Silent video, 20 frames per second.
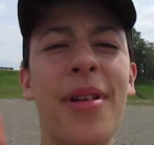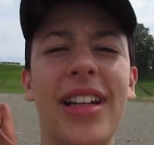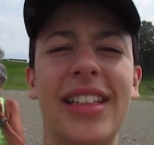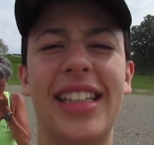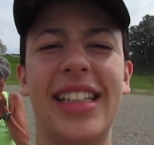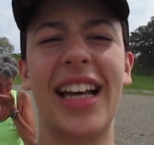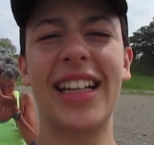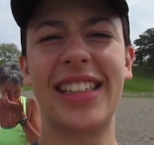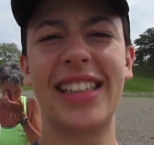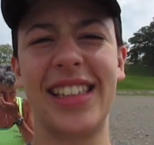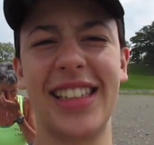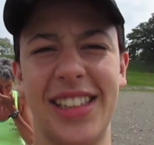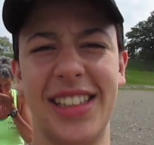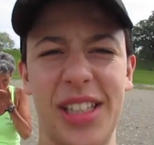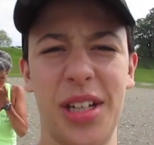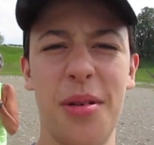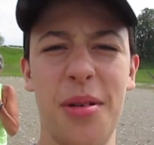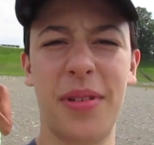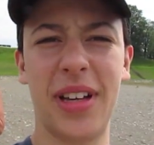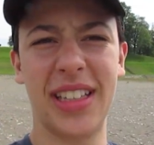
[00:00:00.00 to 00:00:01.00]
to test the
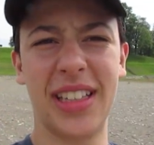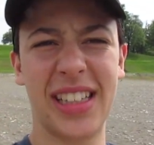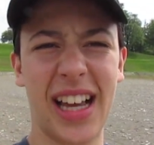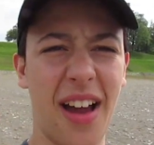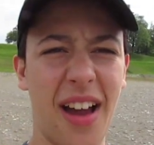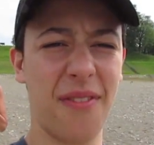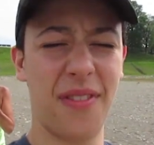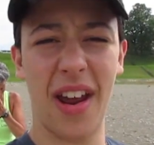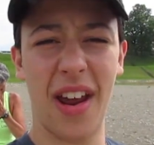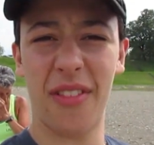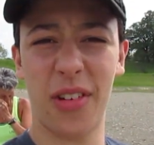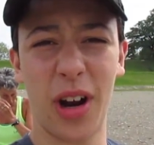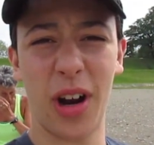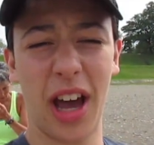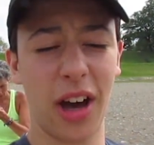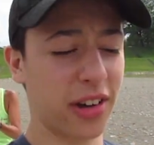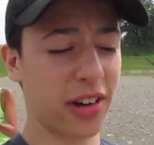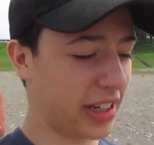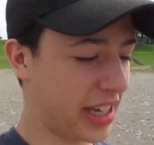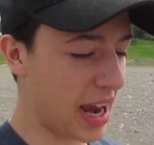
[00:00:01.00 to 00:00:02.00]
zoom because I've never
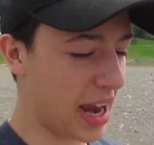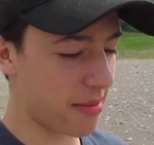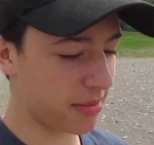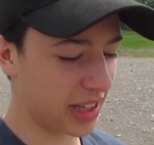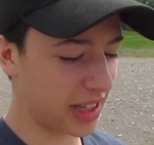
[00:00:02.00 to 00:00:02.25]
held a camera